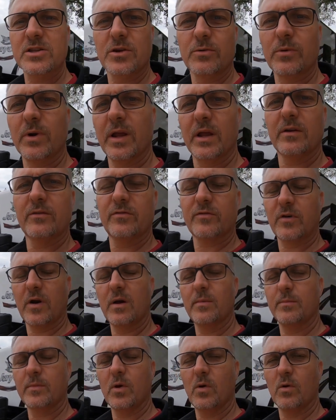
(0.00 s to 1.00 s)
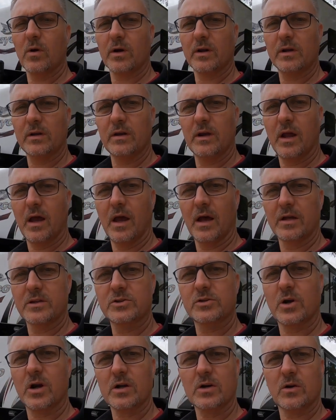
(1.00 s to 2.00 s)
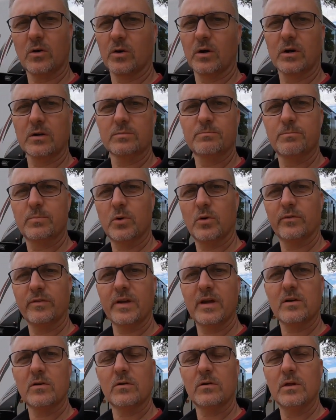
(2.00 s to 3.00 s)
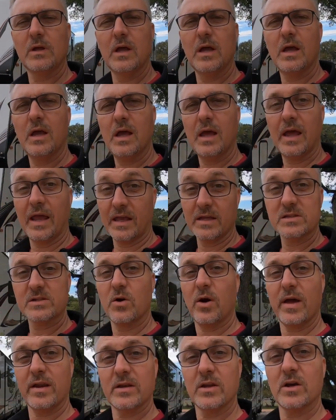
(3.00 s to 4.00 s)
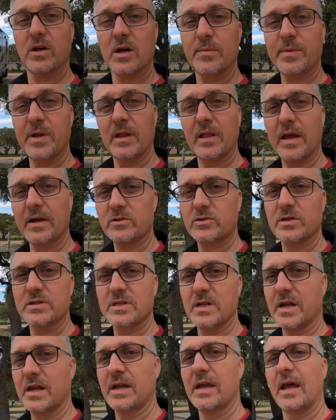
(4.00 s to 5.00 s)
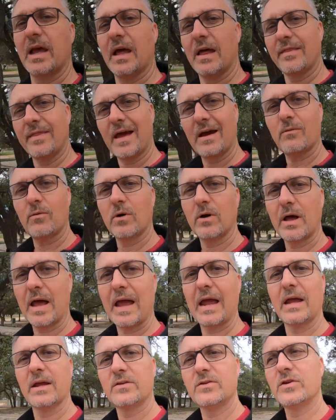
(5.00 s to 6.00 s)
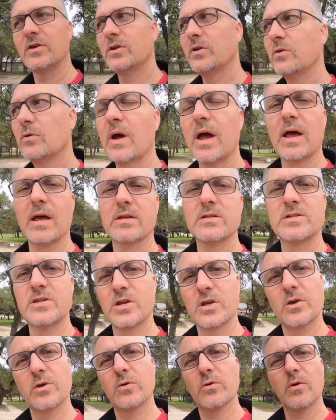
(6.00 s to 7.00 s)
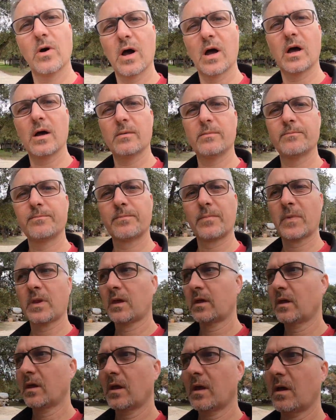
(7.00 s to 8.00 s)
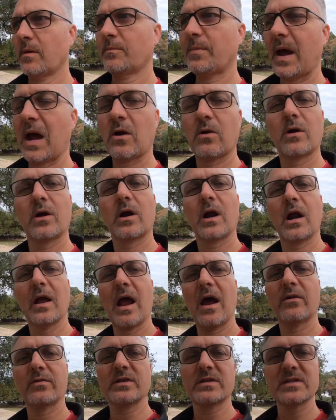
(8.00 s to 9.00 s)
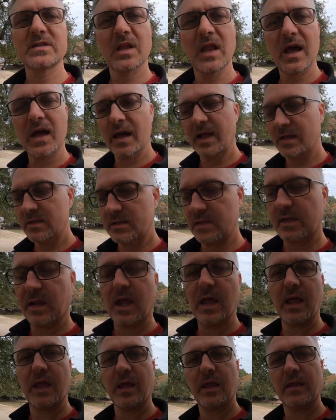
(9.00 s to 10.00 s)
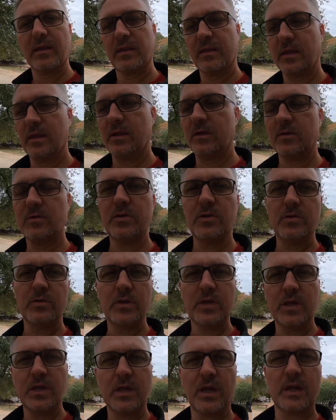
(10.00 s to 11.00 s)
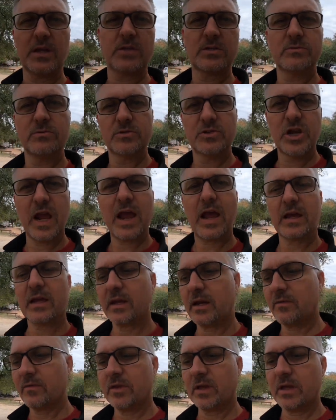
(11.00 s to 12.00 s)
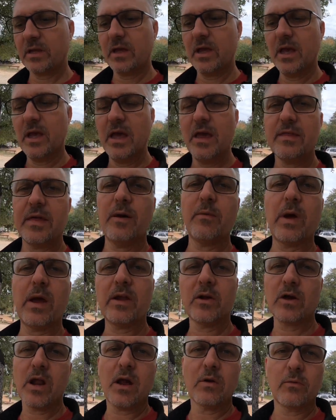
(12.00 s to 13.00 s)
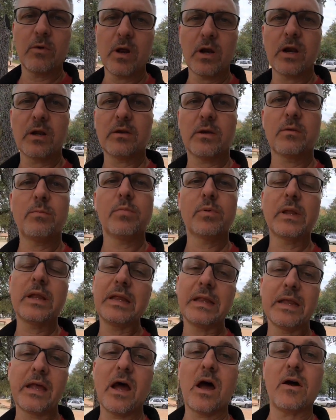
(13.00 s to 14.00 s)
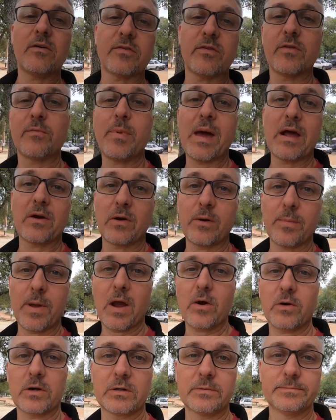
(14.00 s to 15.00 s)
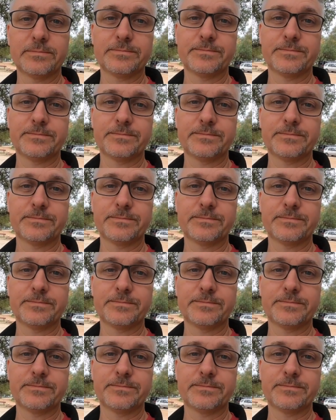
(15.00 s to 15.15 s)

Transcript: the rig from your truck or pull vehicle, is go ahead and hook up the electricity. That will aid you as you power out the slides and do the jack and everything. That way you're not running completely off of the battery power.